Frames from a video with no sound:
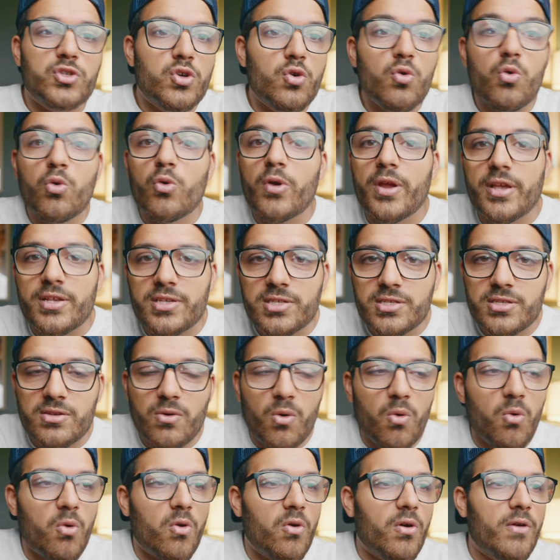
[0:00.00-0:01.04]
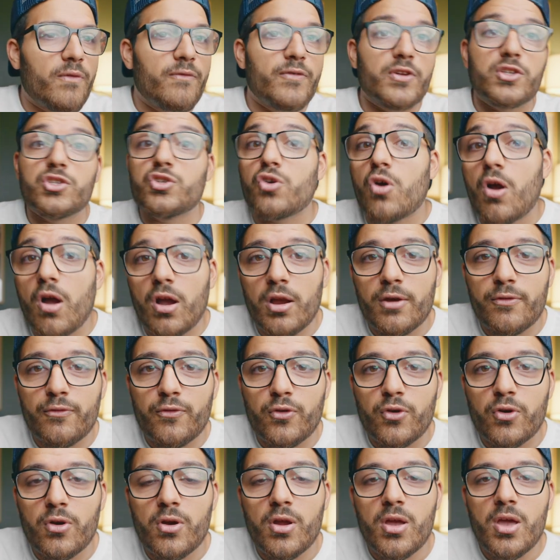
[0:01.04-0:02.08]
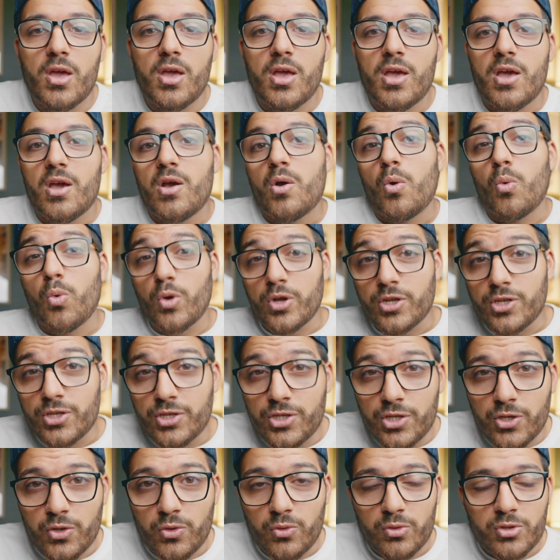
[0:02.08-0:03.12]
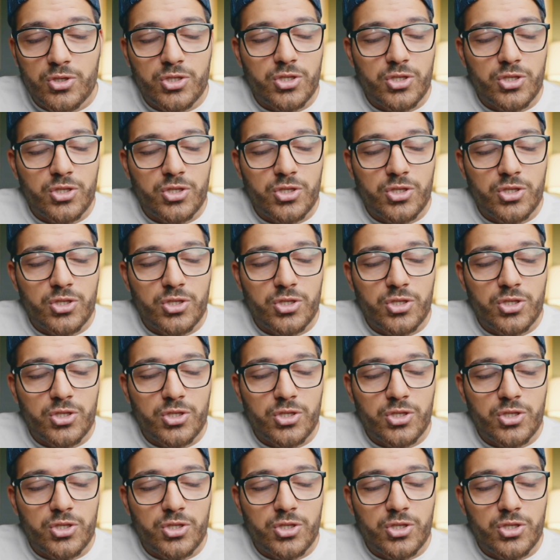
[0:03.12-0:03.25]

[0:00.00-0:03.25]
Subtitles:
tourist or photographer would do.